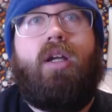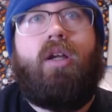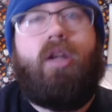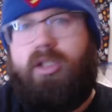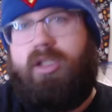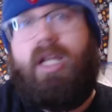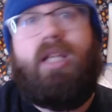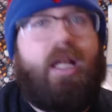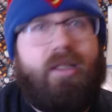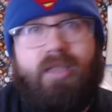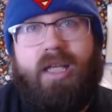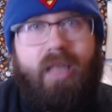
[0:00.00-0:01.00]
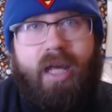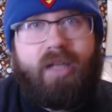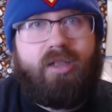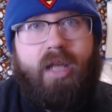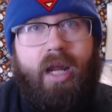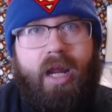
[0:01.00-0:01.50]
because say, like, say
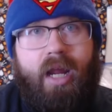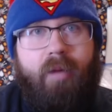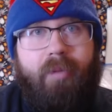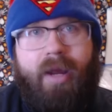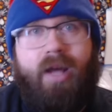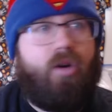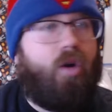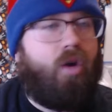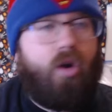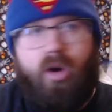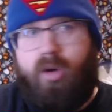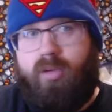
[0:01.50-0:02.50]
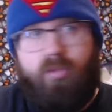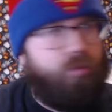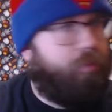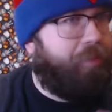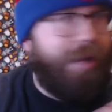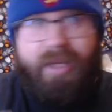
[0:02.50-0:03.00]
Lex and Amanda are
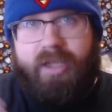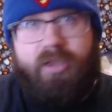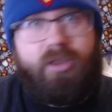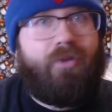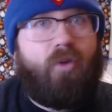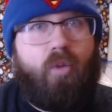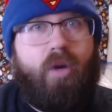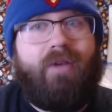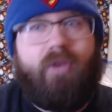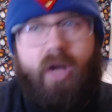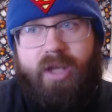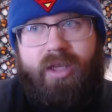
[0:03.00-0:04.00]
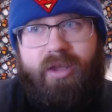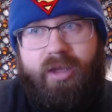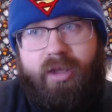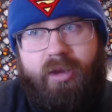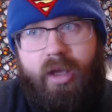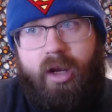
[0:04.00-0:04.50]
making stuff or whatever, and then,
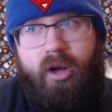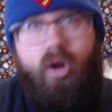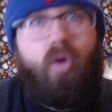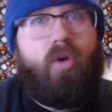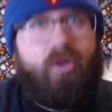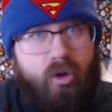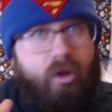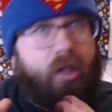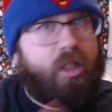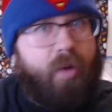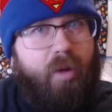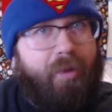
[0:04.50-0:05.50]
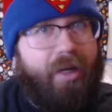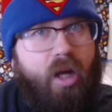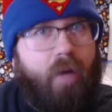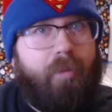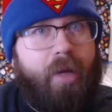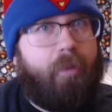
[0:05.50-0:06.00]
the, you know, and they're experimenting
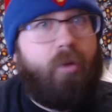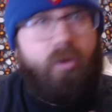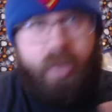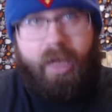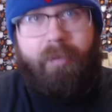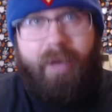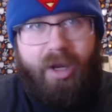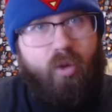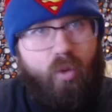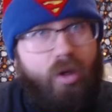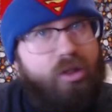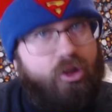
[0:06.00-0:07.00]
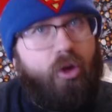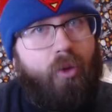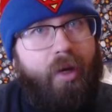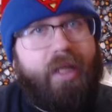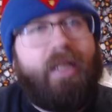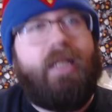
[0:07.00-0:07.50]
on people like Amanda was
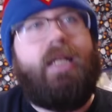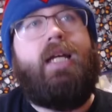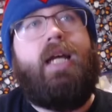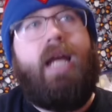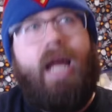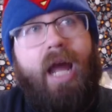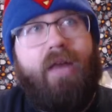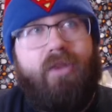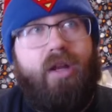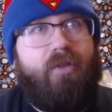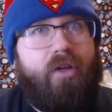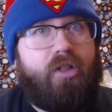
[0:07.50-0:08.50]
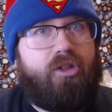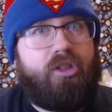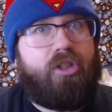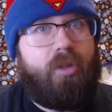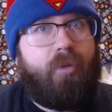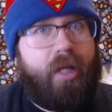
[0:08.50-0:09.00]
doing, and then eventually
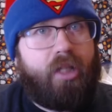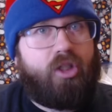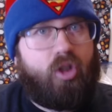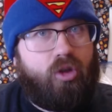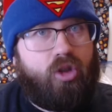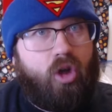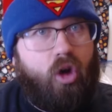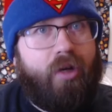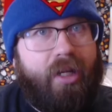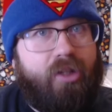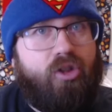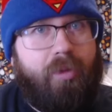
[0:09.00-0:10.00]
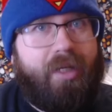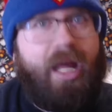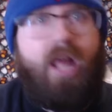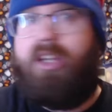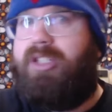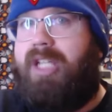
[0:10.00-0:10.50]
someone gets turned into
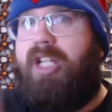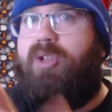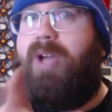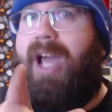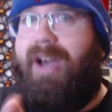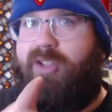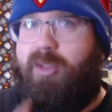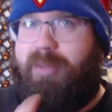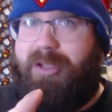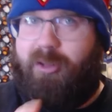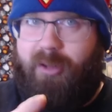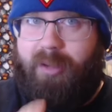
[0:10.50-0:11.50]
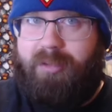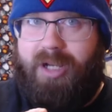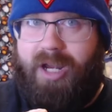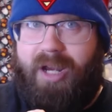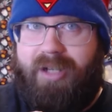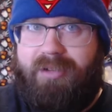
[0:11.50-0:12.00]
Metallo because they do have those bits of
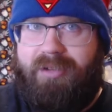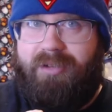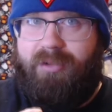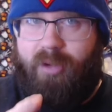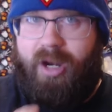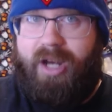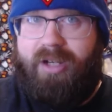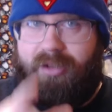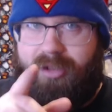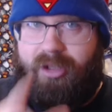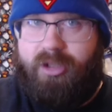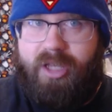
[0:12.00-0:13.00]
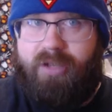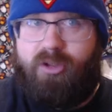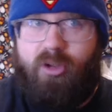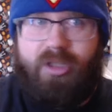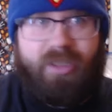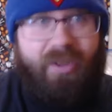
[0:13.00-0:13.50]
kryptonite, right? Because
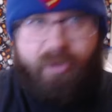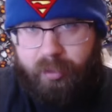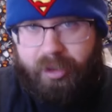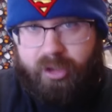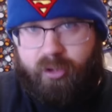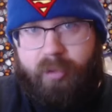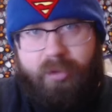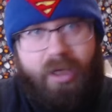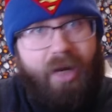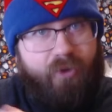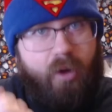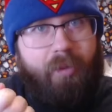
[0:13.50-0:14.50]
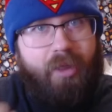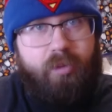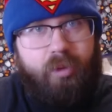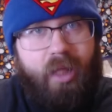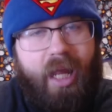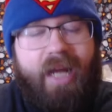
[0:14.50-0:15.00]
Deathstroke does have those bits of kryptonite from his
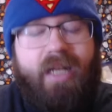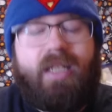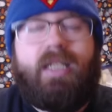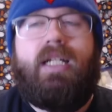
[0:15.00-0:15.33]
blade